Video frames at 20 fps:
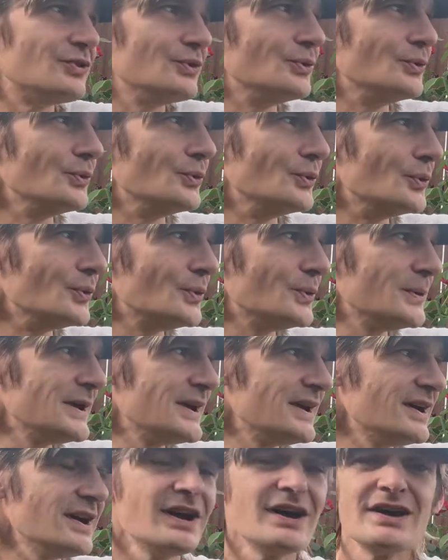to
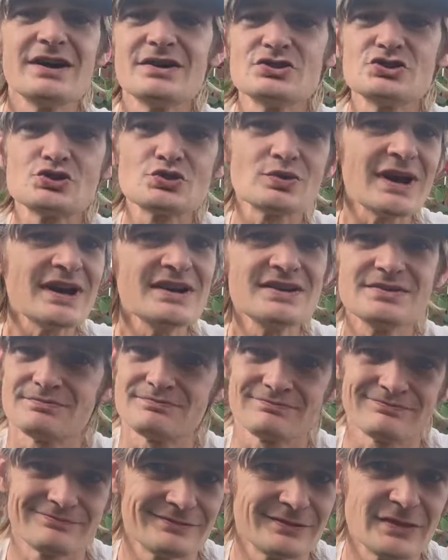try
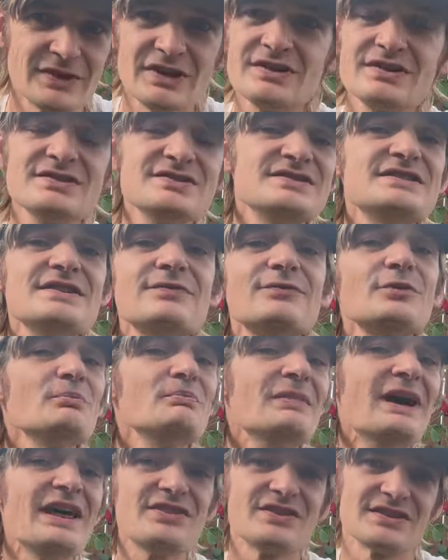different
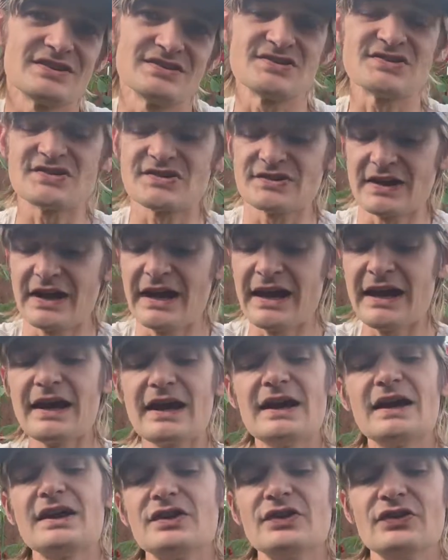methods.
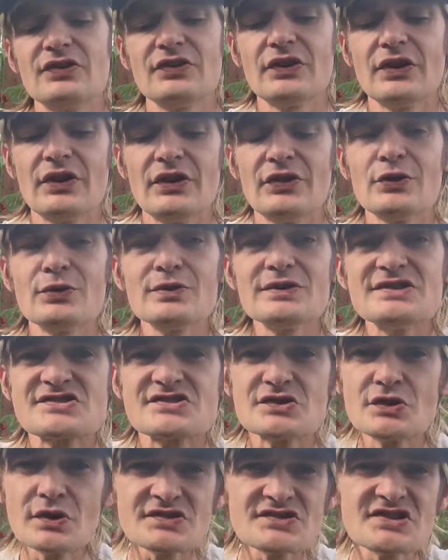And there
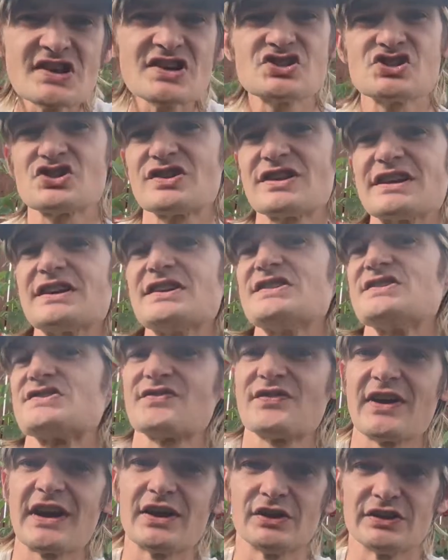is no such thing as
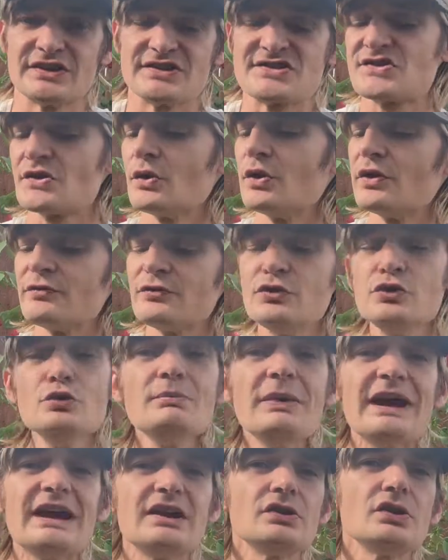failing. So if you
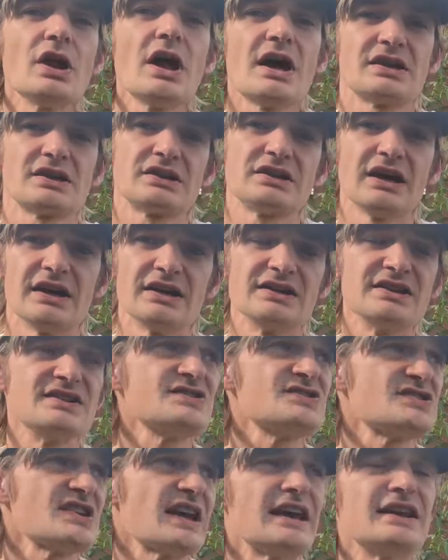made a lot of
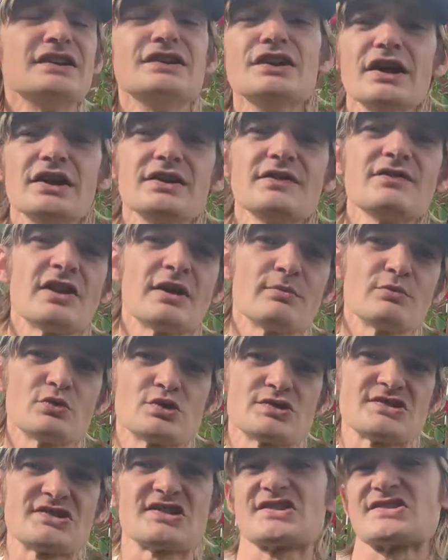cuttings and none of them
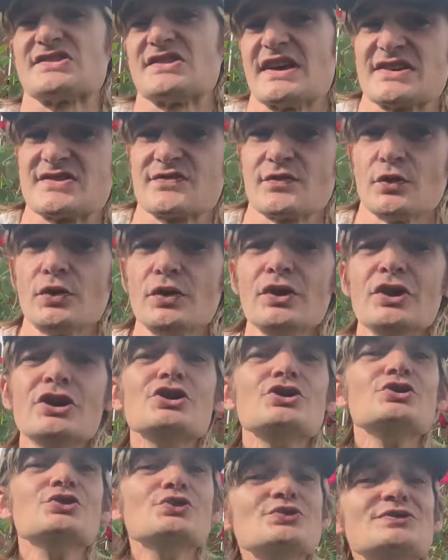were successful,
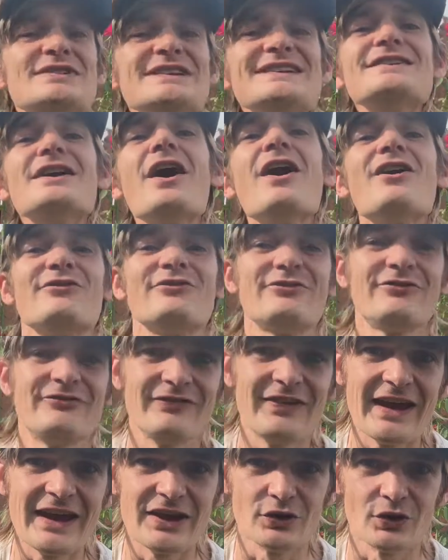you did not
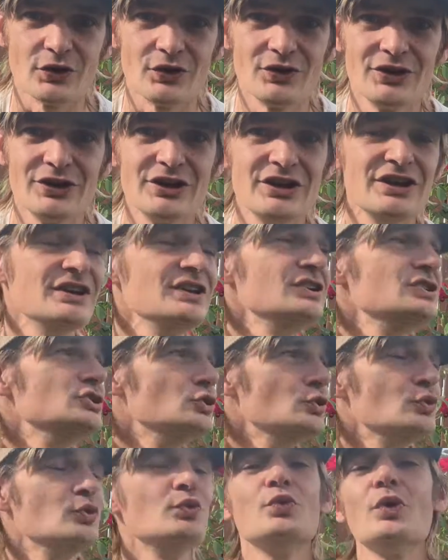fail.
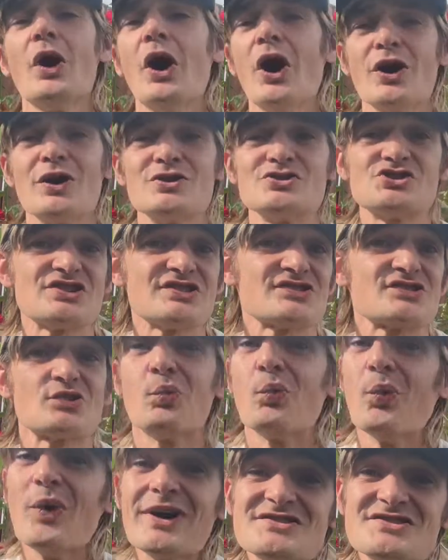You are just
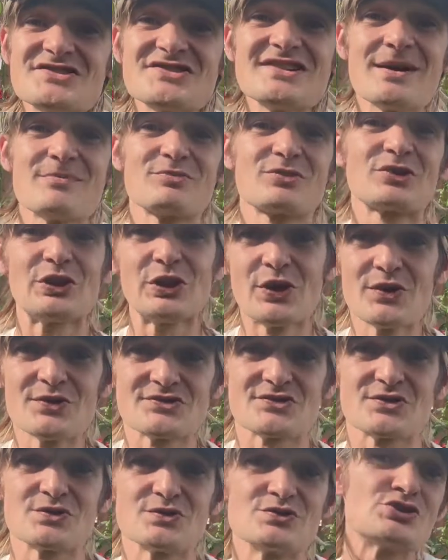one step
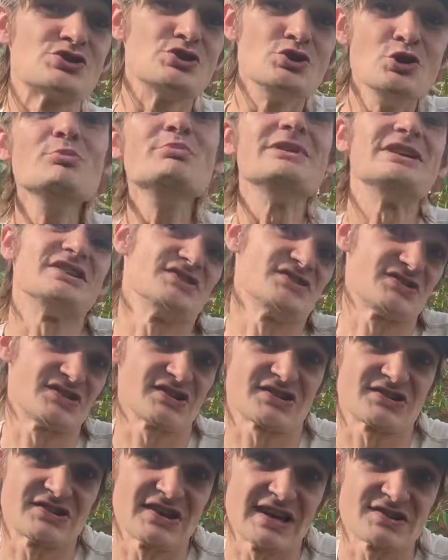closer to being
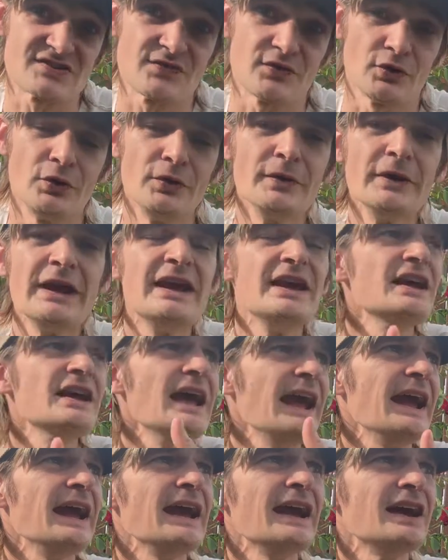successful.
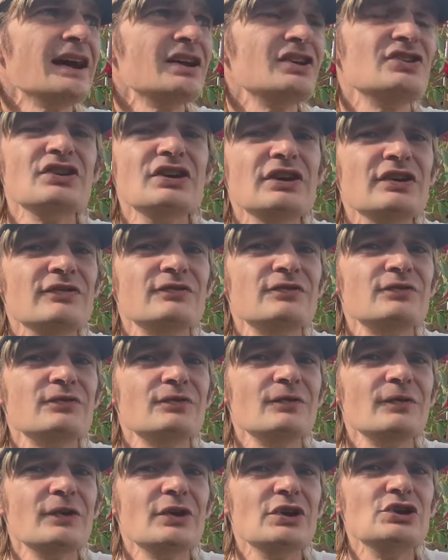And if
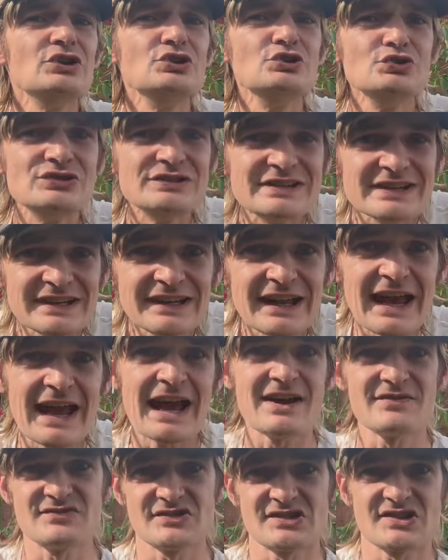you didn't
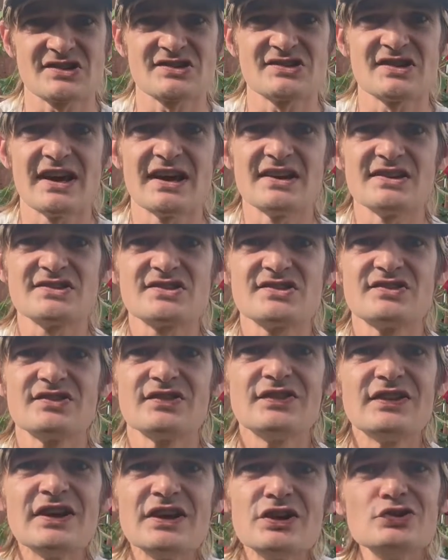have success,
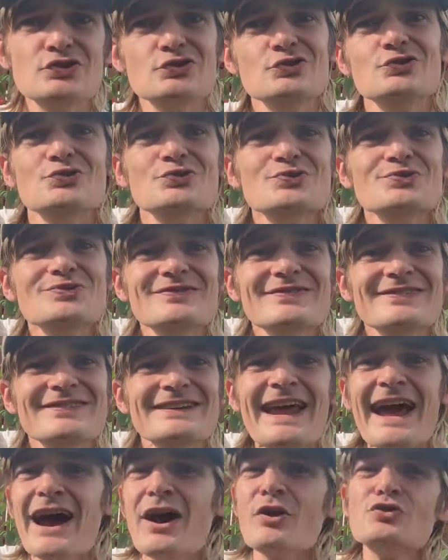then you
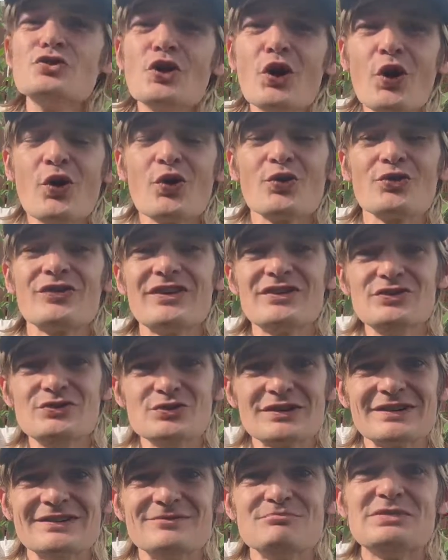now know that you
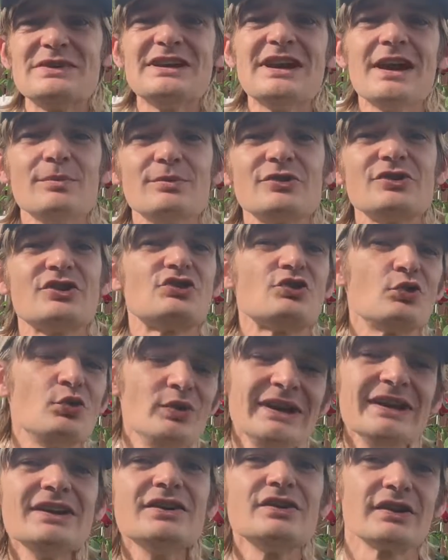can be able to
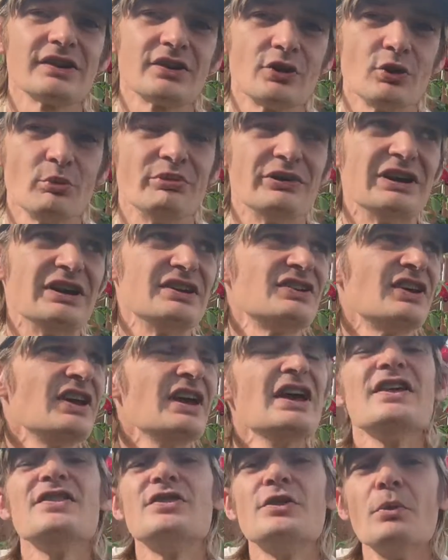tweak a little
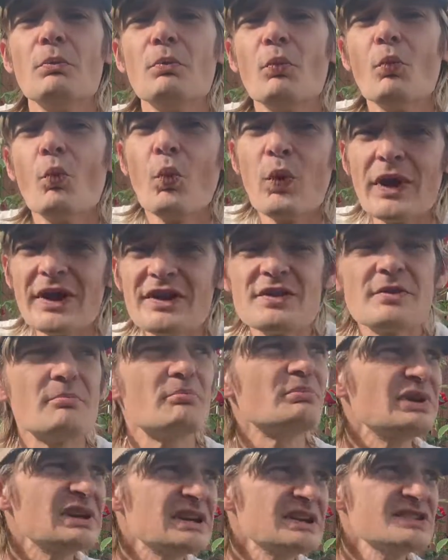bit. One of the
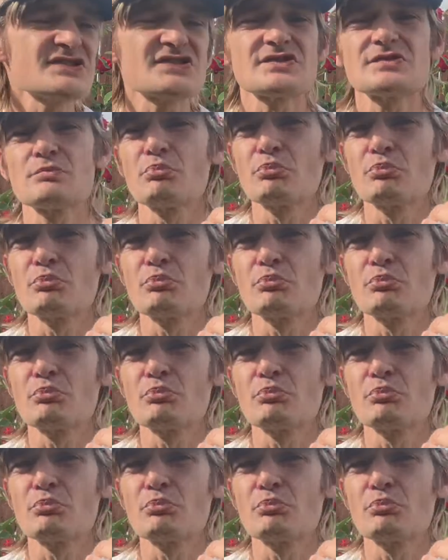biggest